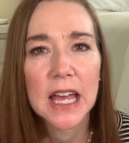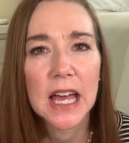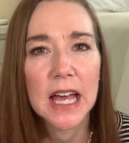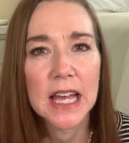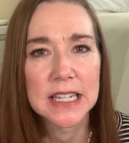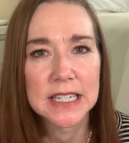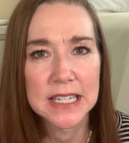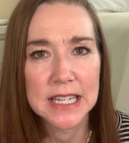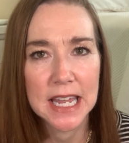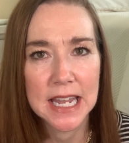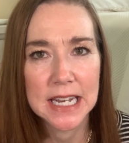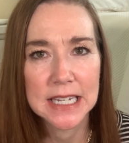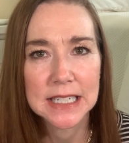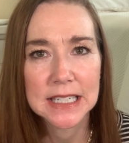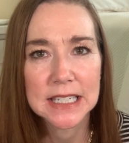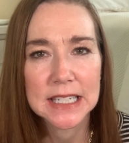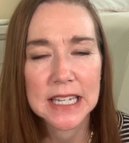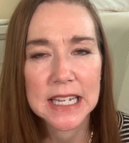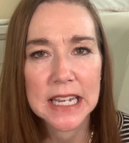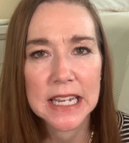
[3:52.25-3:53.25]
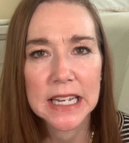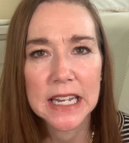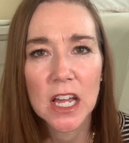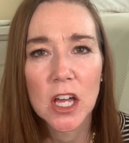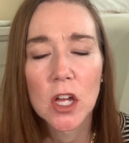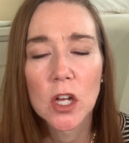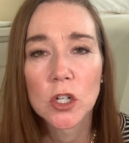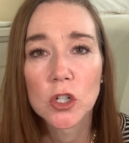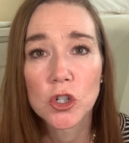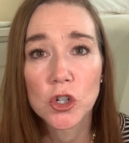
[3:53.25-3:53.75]
adenosine
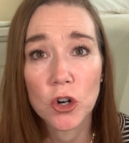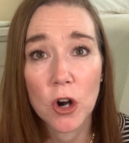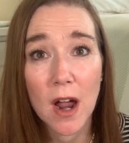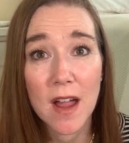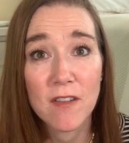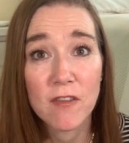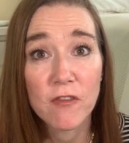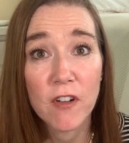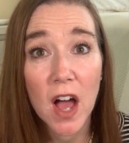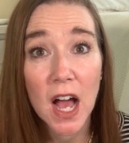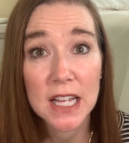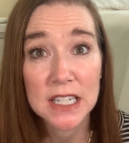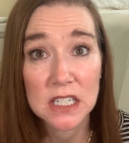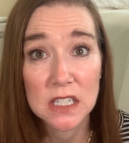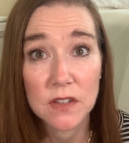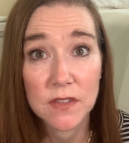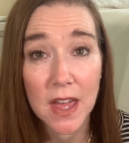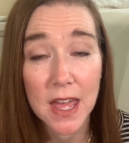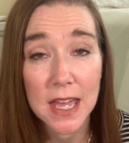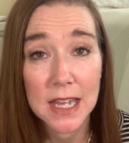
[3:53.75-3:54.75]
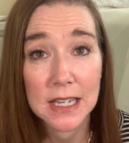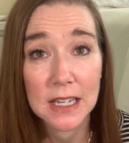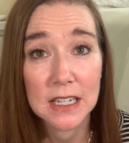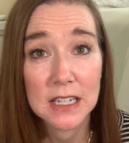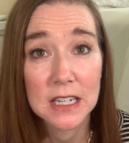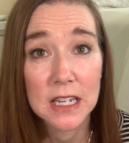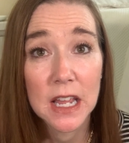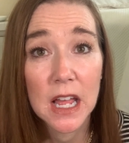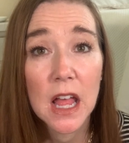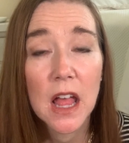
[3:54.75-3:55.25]
triphosphate.